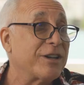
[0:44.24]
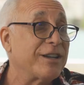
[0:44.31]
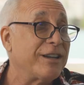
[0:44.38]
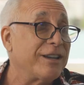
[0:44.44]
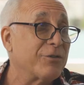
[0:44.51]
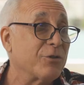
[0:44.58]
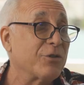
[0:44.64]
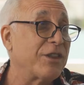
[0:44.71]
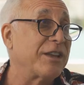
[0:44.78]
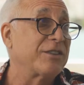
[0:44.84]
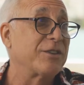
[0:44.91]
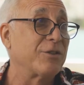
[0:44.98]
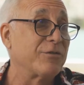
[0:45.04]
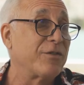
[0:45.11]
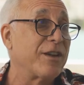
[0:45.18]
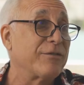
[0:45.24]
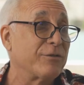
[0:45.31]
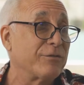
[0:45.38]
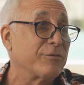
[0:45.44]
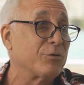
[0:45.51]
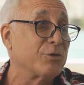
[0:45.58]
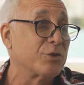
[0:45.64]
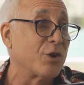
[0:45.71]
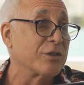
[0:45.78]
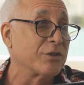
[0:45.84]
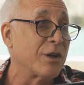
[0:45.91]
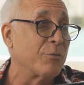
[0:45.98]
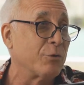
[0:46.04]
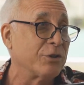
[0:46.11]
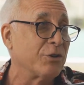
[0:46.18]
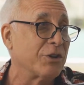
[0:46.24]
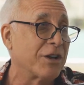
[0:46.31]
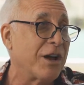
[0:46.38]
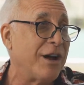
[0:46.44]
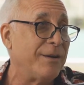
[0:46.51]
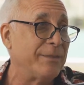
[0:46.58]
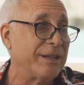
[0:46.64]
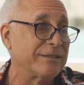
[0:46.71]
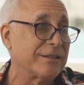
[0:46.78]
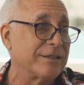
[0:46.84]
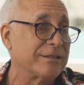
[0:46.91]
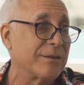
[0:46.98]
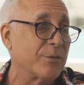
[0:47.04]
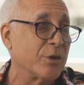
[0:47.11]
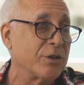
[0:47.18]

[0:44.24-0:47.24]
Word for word: to eat or that their favorite foods are. So I want you to comment on some of